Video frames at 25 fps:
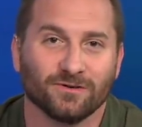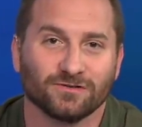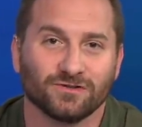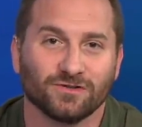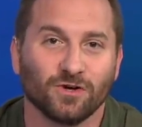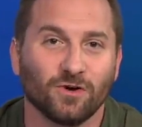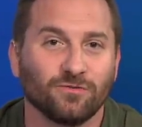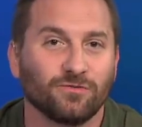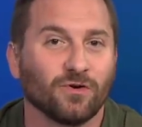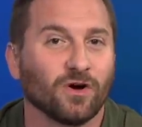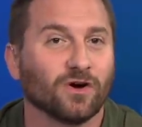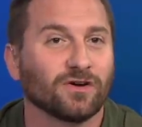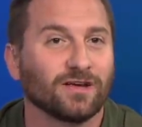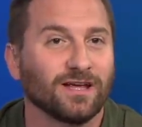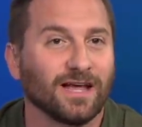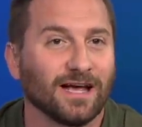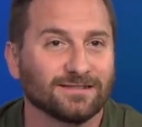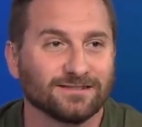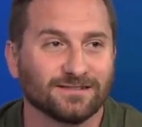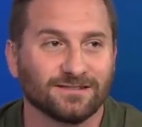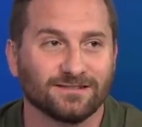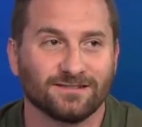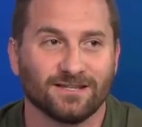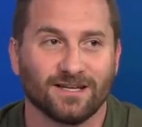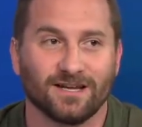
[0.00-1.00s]
So far, he
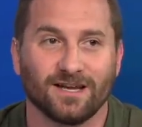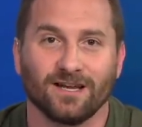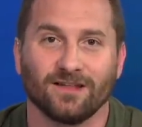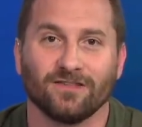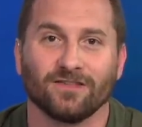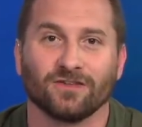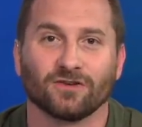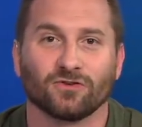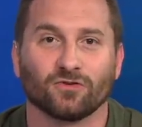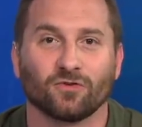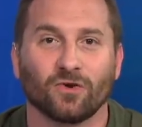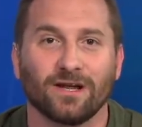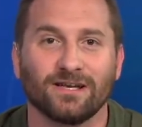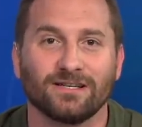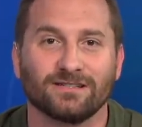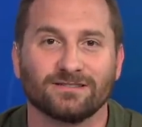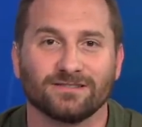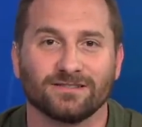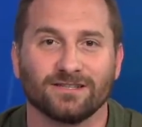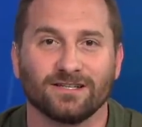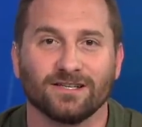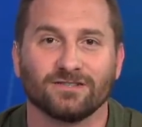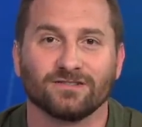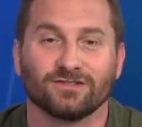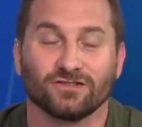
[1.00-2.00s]
hasn't done anything
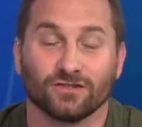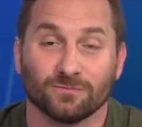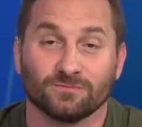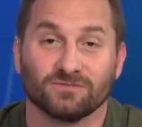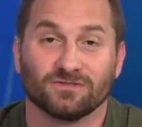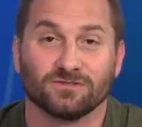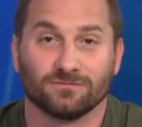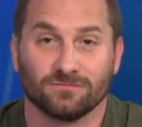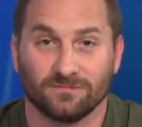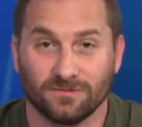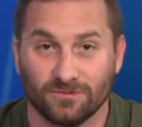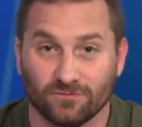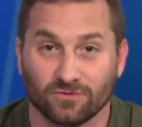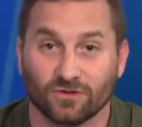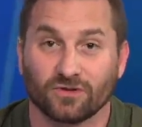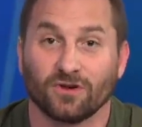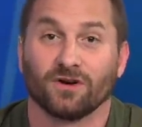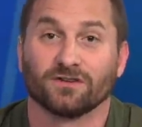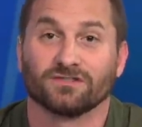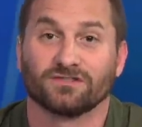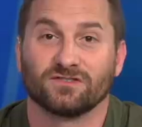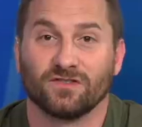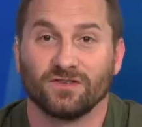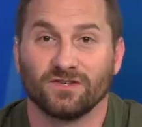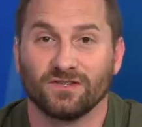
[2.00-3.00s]
crazy in terms, in
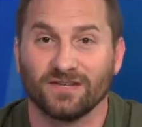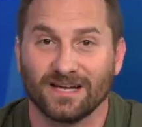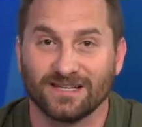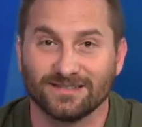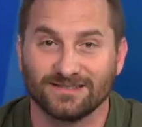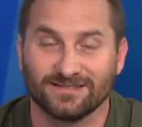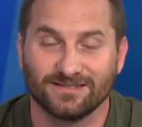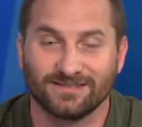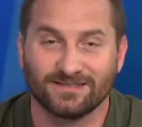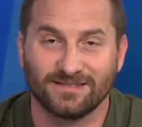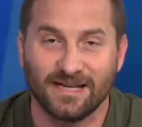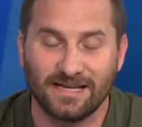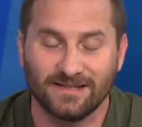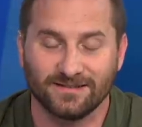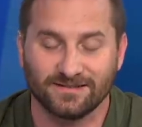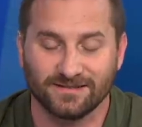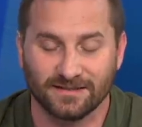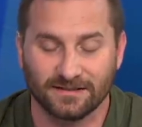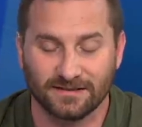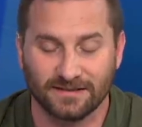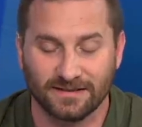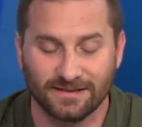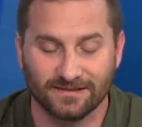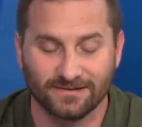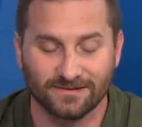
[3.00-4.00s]
regards to the United States,
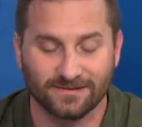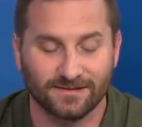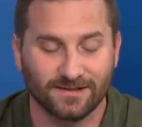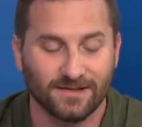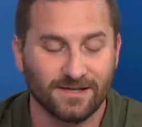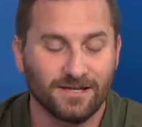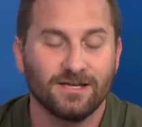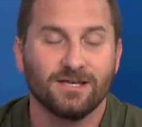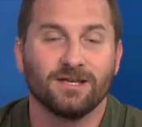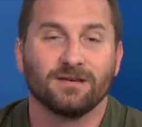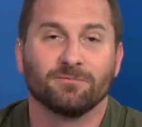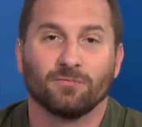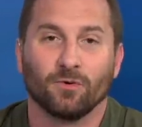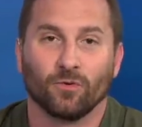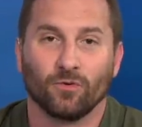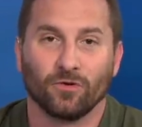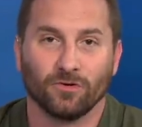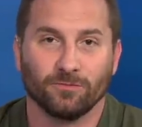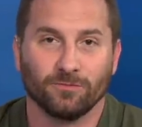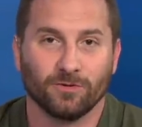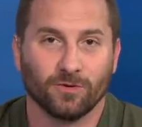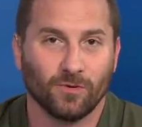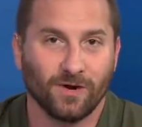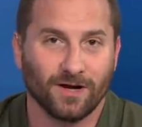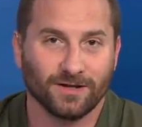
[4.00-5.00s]
at least. But we
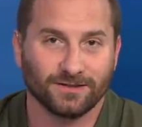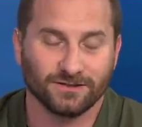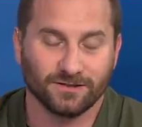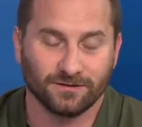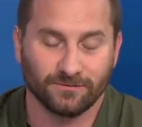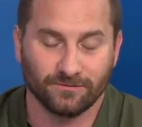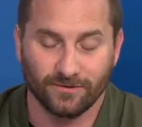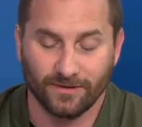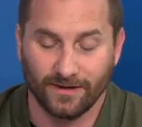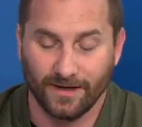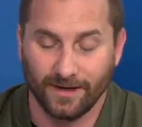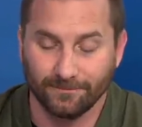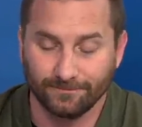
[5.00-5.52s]
will be watching for that.